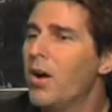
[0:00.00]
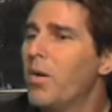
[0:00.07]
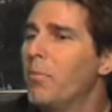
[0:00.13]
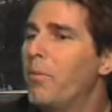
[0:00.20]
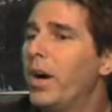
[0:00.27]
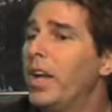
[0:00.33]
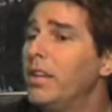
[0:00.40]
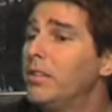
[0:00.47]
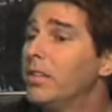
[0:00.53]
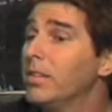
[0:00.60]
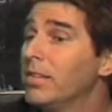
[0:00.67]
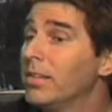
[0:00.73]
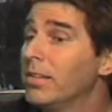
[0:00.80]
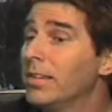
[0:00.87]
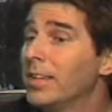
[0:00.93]
But
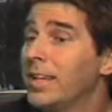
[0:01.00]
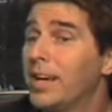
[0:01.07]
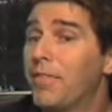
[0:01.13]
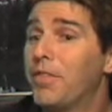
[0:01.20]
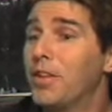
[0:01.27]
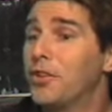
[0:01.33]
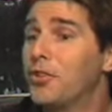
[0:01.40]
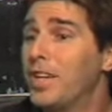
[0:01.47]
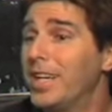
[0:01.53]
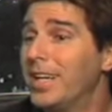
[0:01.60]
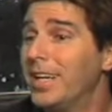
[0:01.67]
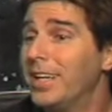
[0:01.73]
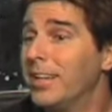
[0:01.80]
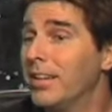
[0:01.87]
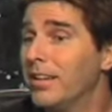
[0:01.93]
if the
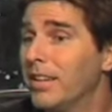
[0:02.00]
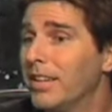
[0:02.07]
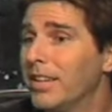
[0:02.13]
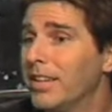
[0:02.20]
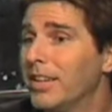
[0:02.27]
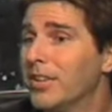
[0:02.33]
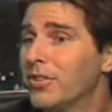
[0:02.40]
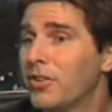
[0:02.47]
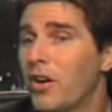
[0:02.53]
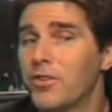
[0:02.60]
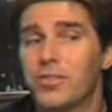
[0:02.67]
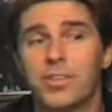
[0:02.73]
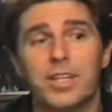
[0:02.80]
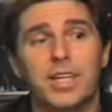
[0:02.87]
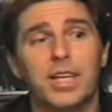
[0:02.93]
chicken
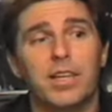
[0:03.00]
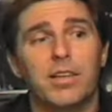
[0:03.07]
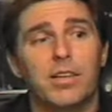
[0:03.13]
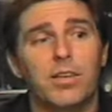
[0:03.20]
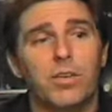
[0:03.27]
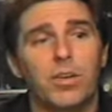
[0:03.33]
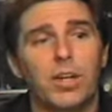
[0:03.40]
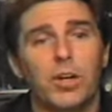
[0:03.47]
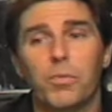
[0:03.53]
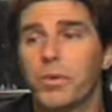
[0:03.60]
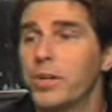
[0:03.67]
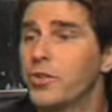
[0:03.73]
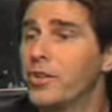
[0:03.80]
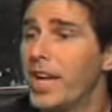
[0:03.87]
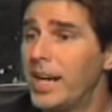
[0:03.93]
starts to get a little
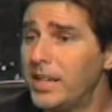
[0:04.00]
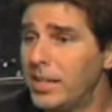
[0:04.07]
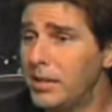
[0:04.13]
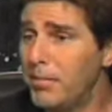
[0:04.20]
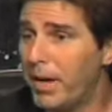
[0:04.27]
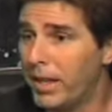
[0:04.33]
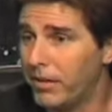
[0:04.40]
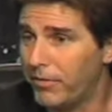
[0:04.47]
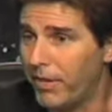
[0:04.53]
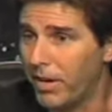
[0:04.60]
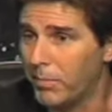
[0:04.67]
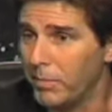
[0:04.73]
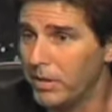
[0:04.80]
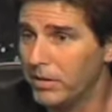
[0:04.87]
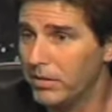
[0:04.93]
rejected by the
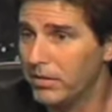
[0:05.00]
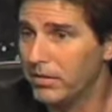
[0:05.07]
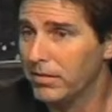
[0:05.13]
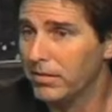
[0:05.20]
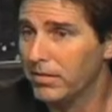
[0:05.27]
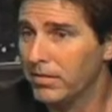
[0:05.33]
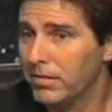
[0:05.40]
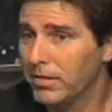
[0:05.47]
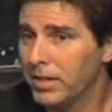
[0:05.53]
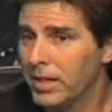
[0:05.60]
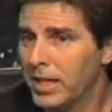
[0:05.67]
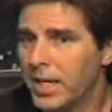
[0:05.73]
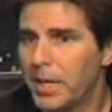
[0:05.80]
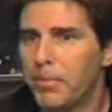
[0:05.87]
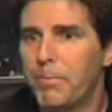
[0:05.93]
farmer,
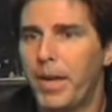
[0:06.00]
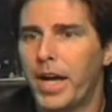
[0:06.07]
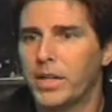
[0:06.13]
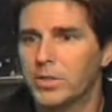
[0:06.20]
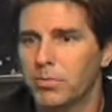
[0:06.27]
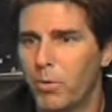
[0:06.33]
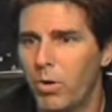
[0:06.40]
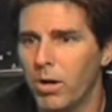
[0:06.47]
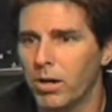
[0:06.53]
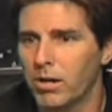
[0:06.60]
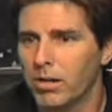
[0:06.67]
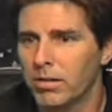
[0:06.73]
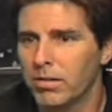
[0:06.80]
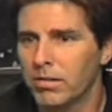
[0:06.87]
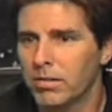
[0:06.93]
it pecks more.
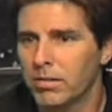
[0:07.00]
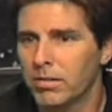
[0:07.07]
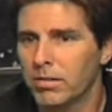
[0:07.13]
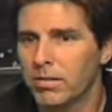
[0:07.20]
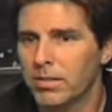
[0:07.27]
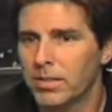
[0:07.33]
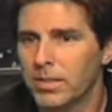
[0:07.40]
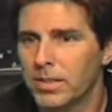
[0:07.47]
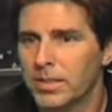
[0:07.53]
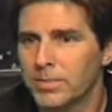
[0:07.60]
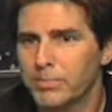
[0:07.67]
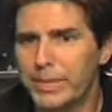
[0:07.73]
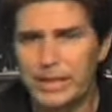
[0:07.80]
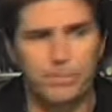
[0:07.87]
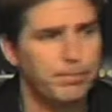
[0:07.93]

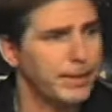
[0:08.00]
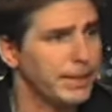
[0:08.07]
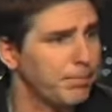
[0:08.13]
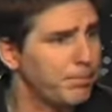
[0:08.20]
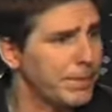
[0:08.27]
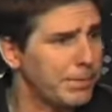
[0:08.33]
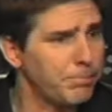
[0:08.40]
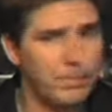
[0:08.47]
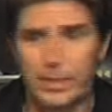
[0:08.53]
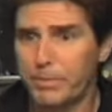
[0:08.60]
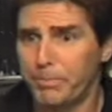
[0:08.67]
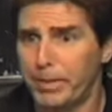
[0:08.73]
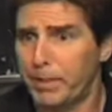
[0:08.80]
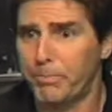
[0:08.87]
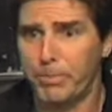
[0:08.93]
Peck, peck, peck, peck,
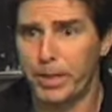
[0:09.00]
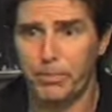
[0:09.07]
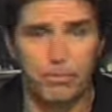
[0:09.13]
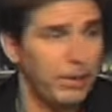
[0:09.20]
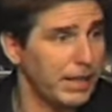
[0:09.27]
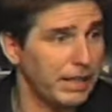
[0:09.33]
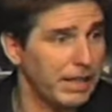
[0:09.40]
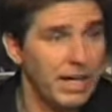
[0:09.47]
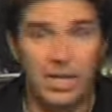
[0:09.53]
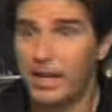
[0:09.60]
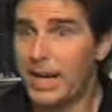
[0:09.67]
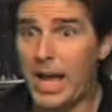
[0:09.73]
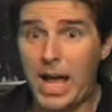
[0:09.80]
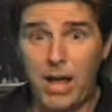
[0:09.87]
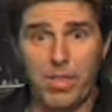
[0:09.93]
peck, peck, peck.
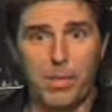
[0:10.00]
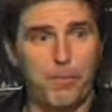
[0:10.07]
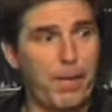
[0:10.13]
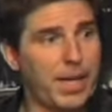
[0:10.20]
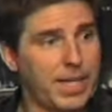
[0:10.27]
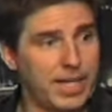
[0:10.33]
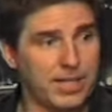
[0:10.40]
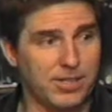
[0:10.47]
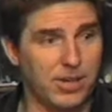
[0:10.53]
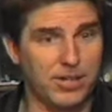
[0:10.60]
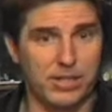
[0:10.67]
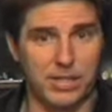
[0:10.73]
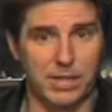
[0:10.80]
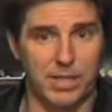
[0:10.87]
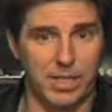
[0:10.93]
Now the pecking starts
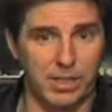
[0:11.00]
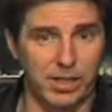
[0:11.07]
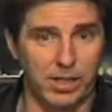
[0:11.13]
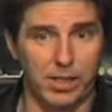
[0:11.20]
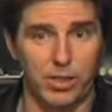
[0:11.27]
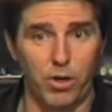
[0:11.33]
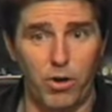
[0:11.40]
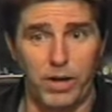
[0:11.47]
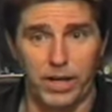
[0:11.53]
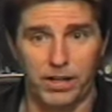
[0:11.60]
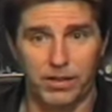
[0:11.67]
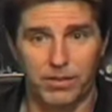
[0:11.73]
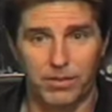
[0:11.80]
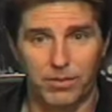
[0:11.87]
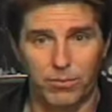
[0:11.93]
to get a little annoying.
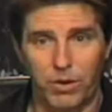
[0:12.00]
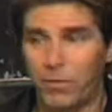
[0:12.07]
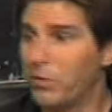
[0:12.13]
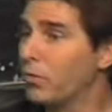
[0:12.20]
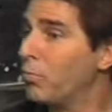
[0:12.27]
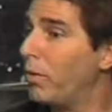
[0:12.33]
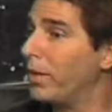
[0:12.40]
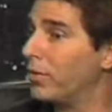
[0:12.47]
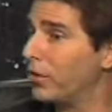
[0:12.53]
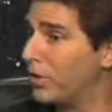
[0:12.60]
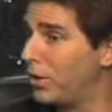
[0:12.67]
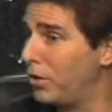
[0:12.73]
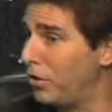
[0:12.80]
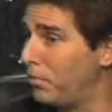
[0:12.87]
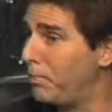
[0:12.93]
What was once
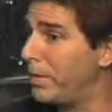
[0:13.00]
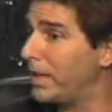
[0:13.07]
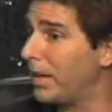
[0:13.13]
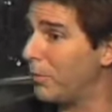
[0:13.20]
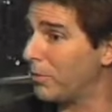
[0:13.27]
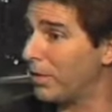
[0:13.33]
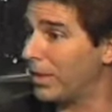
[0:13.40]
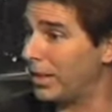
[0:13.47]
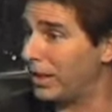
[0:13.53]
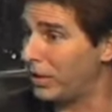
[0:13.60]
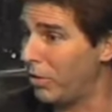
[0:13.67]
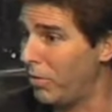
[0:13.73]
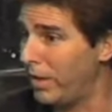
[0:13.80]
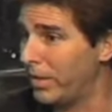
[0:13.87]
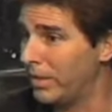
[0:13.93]
cute becomes a little
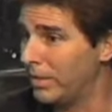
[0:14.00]
annoying.